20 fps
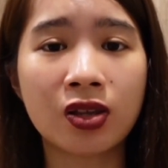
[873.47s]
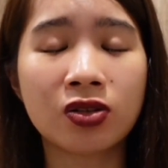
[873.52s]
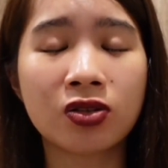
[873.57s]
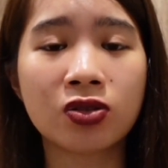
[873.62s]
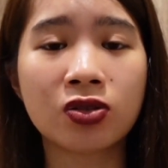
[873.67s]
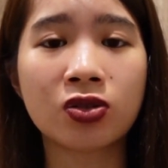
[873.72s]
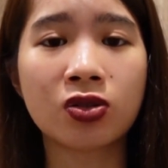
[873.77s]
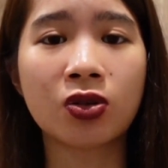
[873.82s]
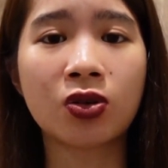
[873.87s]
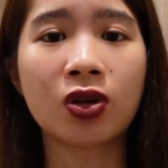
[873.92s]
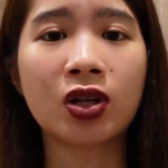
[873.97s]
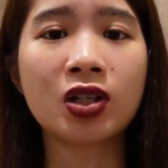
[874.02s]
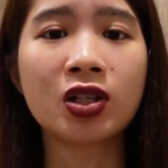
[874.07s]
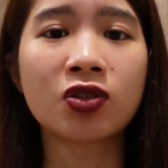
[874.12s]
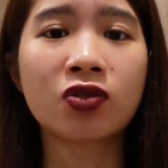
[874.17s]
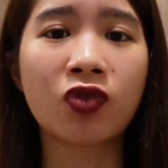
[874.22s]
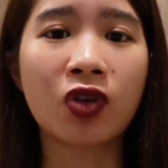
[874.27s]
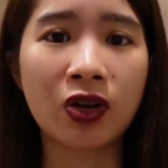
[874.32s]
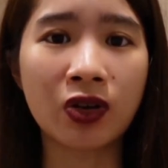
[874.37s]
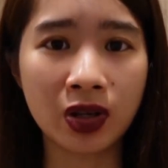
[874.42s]
So it
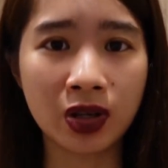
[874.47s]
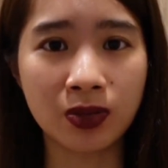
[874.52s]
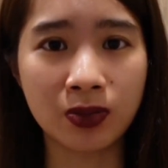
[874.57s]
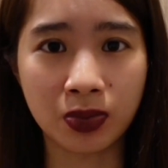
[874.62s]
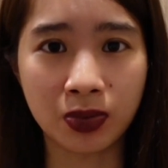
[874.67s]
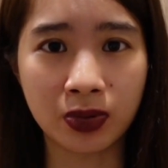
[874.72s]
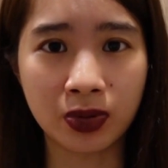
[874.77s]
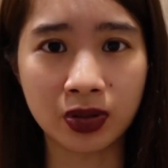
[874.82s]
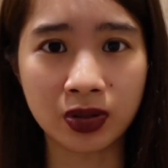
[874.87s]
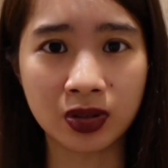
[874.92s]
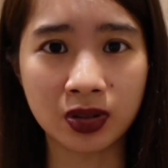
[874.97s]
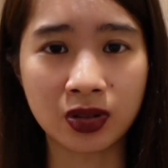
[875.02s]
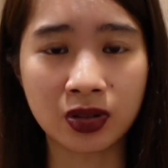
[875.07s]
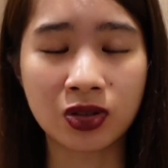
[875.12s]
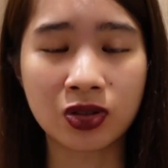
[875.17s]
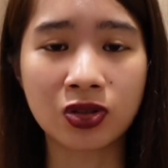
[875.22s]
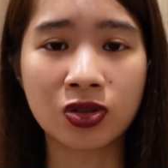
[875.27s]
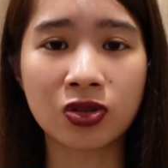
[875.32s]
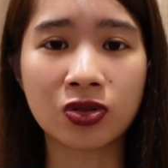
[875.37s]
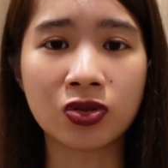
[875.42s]
is very
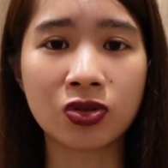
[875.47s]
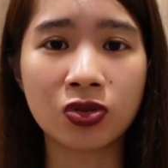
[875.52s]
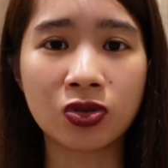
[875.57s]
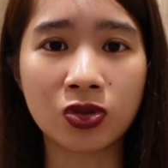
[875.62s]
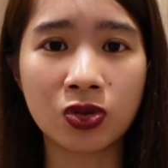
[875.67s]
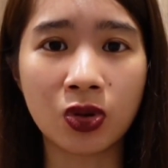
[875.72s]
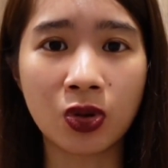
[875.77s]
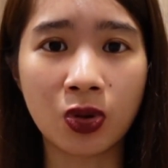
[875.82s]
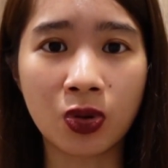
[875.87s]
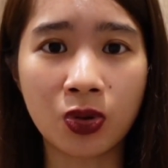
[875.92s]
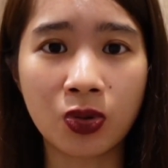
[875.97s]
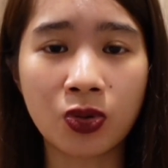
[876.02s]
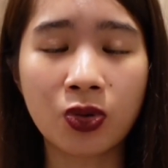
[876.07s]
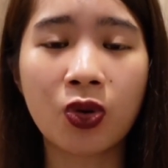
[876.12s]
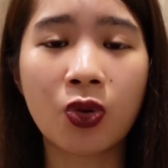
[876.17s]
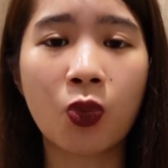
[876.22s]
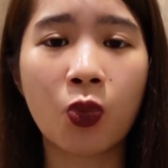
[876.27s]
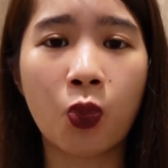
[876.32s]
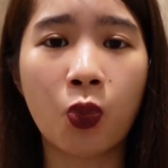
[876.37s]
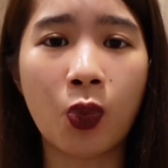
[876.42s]
important to
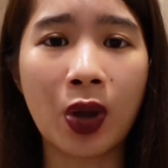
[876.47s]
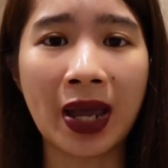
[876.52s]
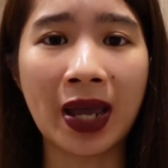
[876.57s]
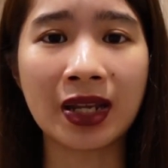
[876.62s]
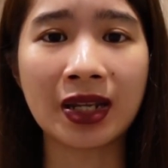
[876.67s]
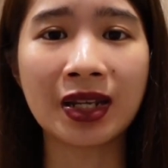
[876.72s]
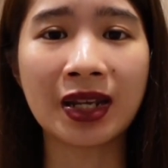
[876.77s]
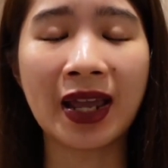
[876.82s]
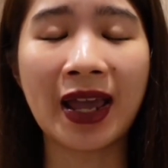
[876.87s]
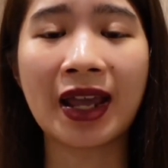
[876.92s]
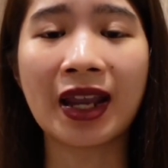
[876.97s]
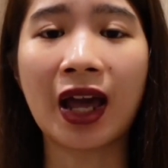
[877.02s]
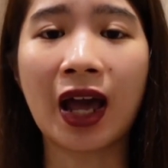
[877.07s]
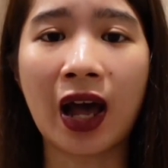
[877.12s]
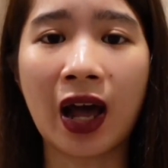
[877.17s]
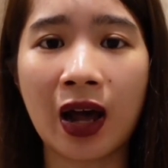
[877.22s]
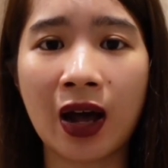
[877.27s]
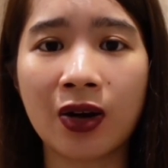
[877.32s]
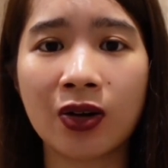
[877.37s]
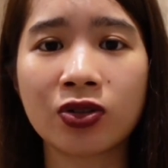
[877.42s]
know when and
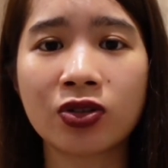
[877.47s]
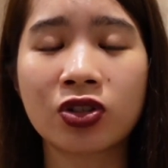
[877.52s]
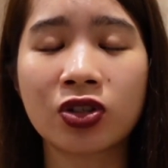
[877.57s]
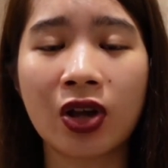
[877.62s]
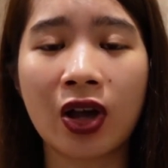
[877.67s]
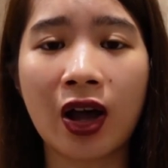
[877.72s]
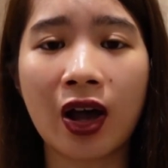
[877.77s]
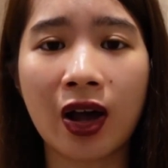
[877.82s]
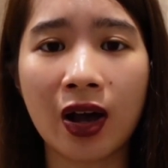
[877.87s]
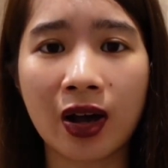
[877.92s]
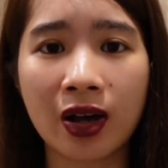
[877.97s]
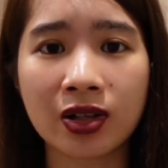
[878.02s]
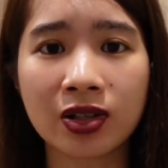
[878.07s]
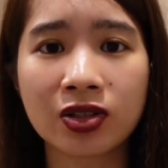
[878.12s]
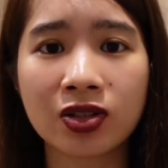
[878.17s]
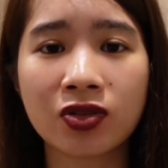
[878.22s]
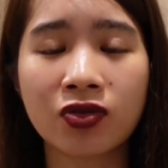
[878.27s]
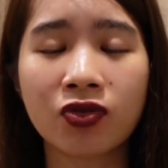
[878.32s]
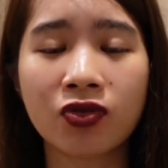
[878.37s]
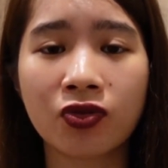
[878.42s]
how to
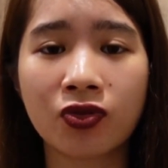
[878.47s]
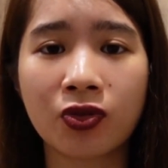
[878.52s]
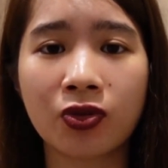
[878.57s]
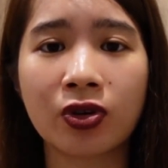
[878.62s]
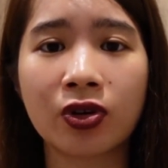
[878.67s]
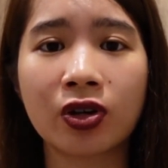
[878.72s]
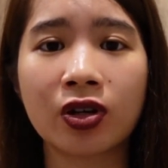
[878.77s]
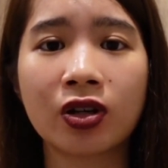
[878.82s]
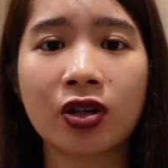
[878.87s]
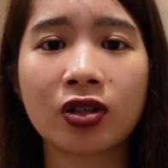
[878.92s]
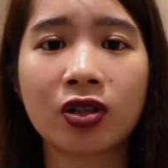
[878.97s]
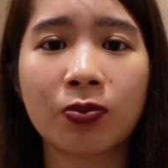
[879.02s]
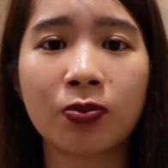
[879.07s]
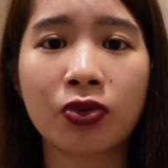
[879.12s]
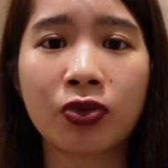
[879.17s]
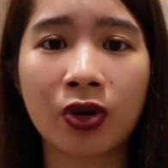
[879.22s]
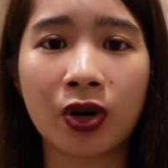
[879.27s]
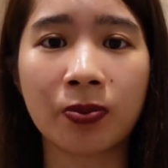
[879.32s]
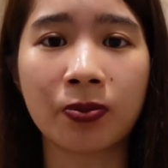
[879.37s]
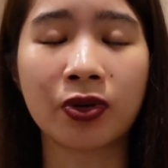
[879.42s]
ask for the
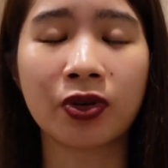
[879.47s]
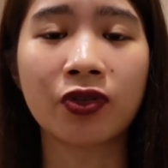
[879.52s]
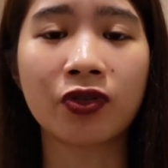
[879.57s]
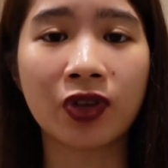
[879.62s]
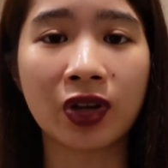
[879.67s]
proper